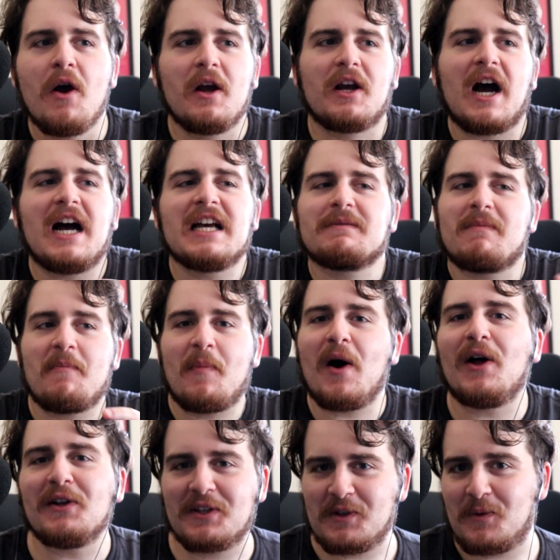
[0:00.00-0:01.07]

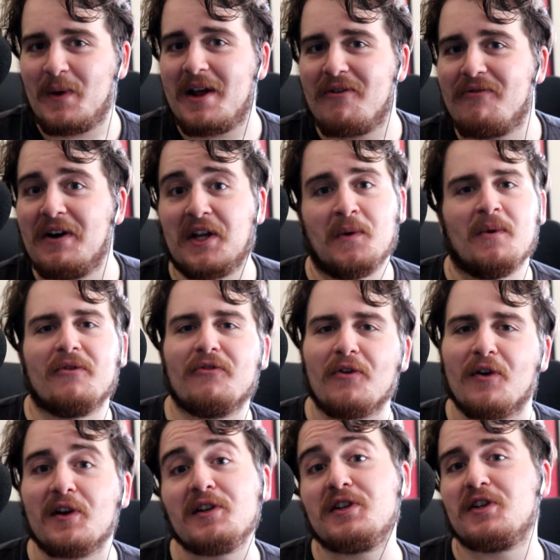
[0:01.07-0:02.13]
cosmopolitan way of fucking
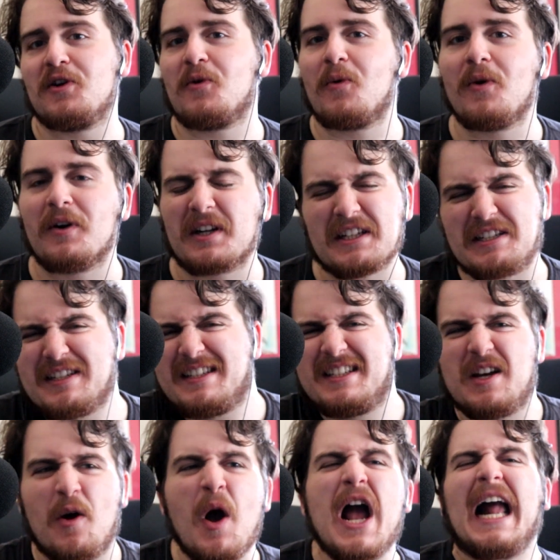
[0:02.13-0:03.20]
referring to your work. It's just
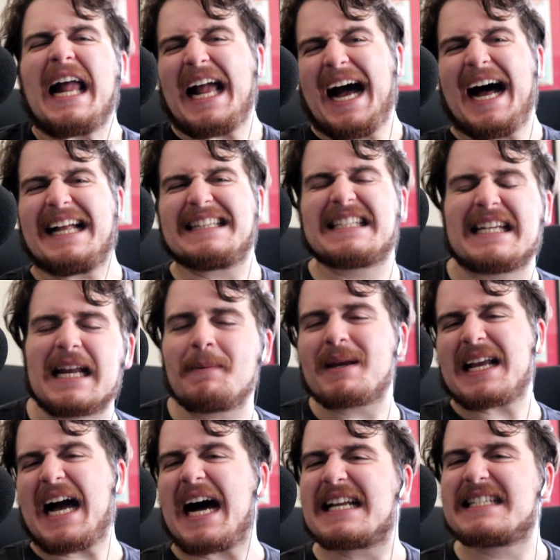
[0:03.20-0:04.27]
so content. I'm a
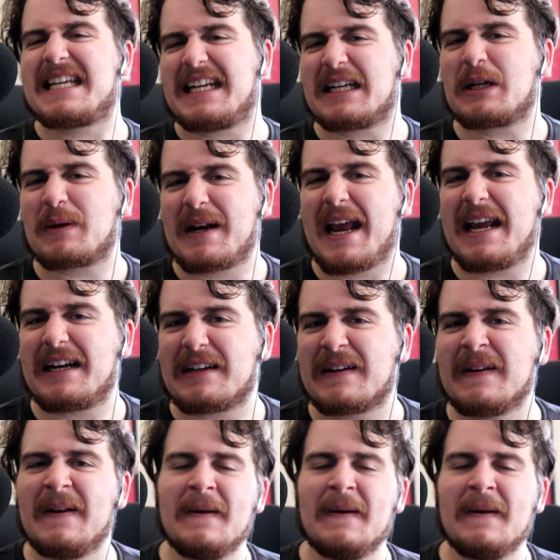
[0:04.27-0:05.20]
content creator.